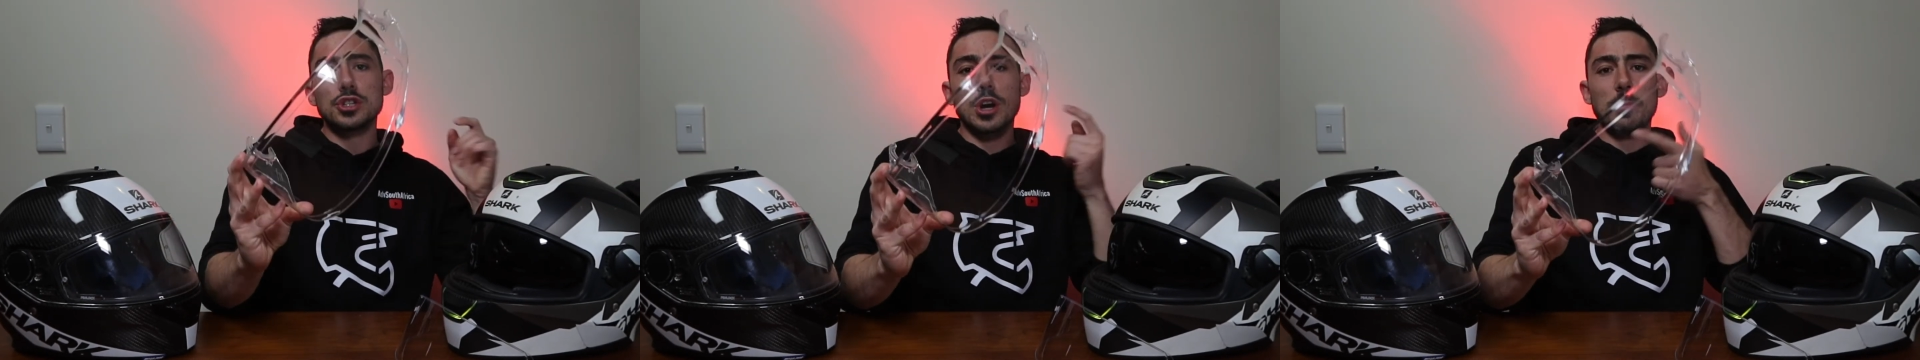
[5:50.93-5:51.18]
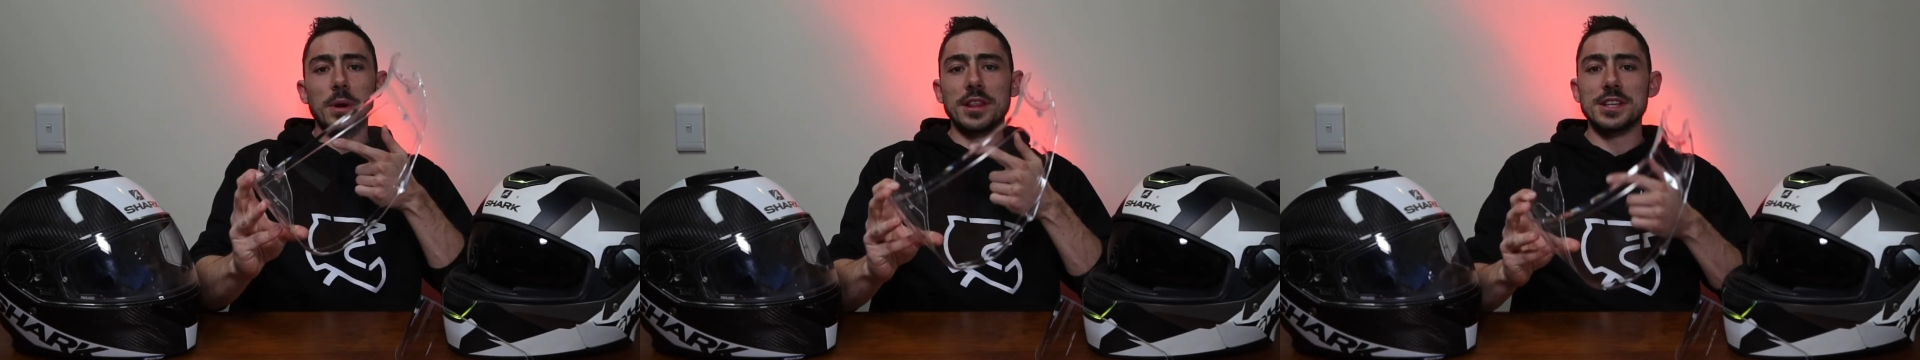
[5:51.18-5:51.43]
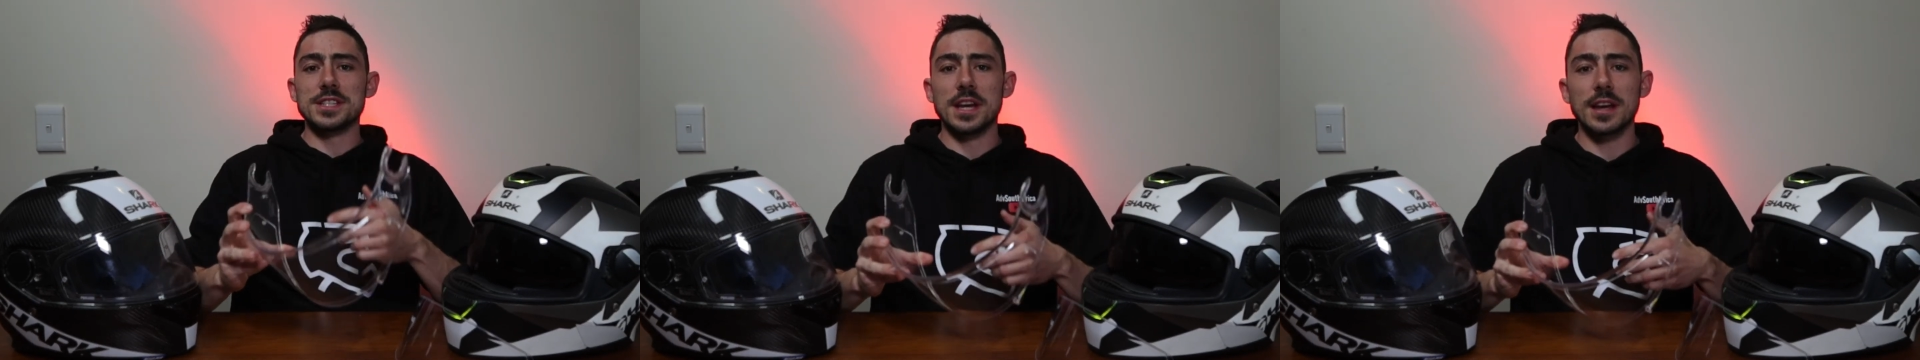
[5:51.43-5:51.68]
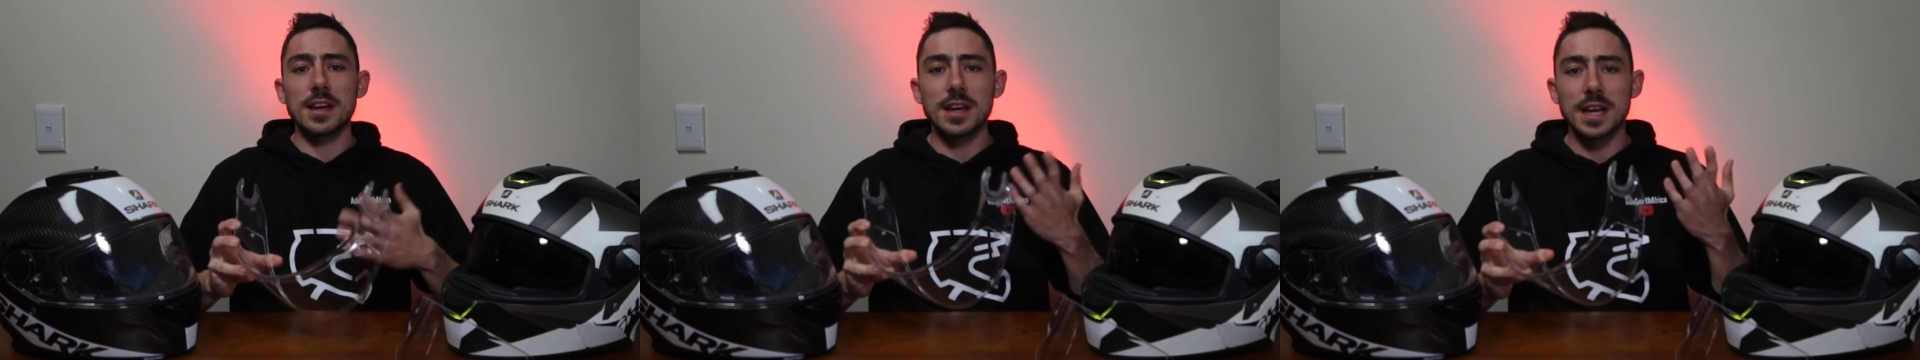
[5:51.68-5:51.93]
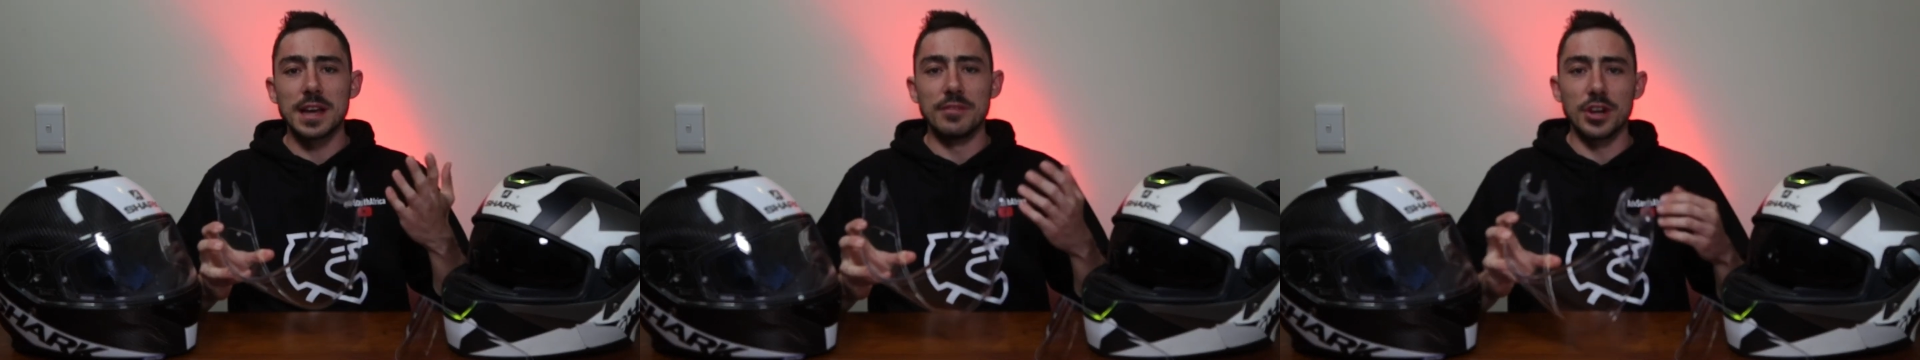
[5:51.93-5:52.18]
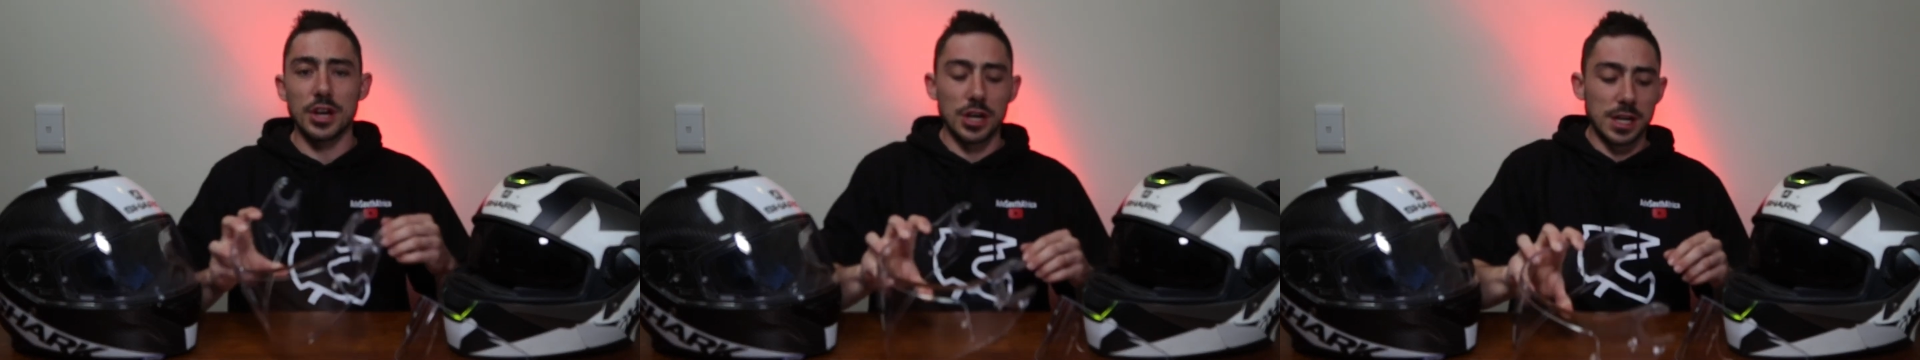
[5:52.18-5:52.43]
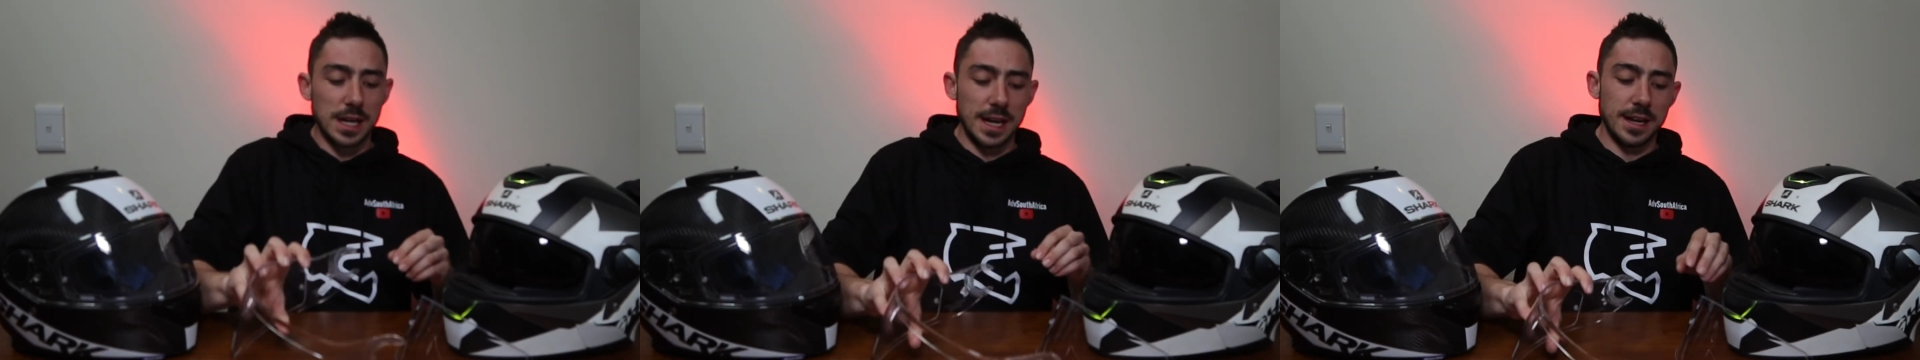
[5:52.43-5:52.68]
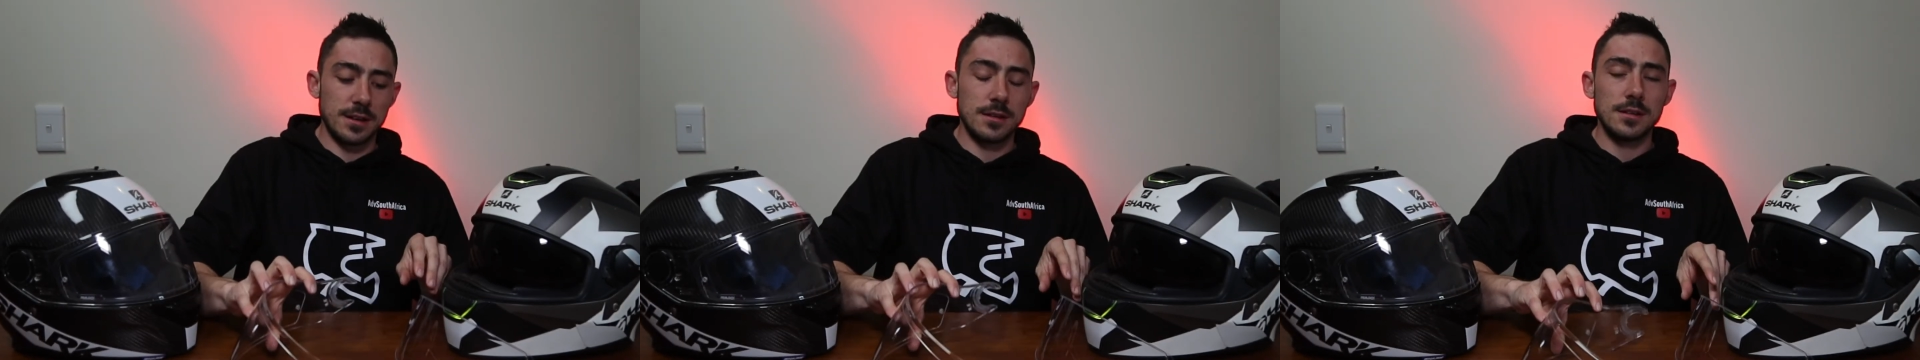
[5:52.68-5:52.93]
drop it in the sink, give it a good
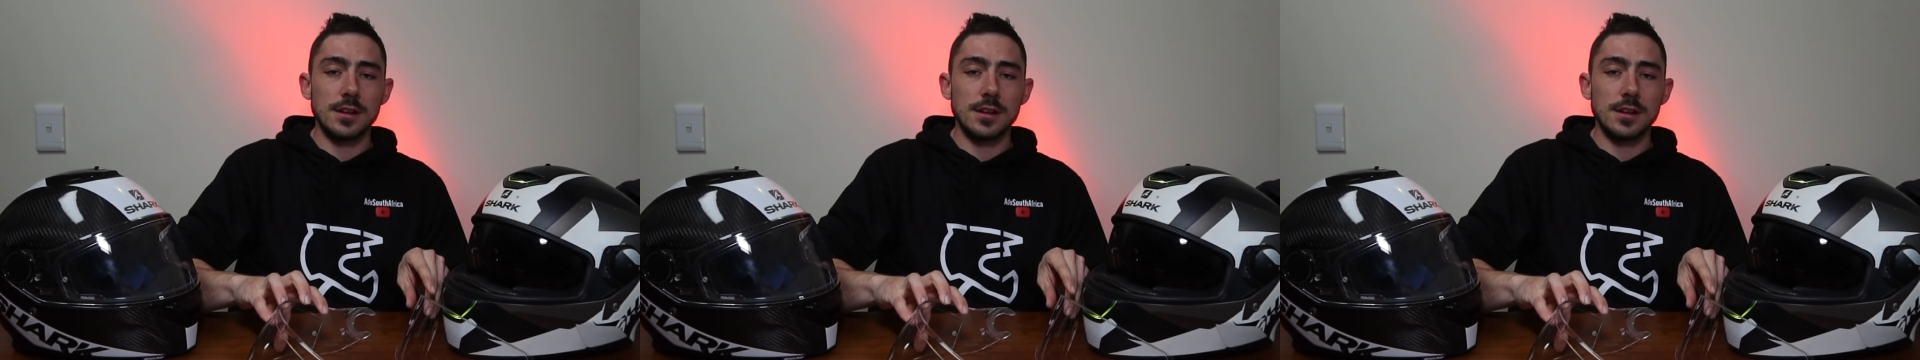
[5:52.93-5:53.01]
clean.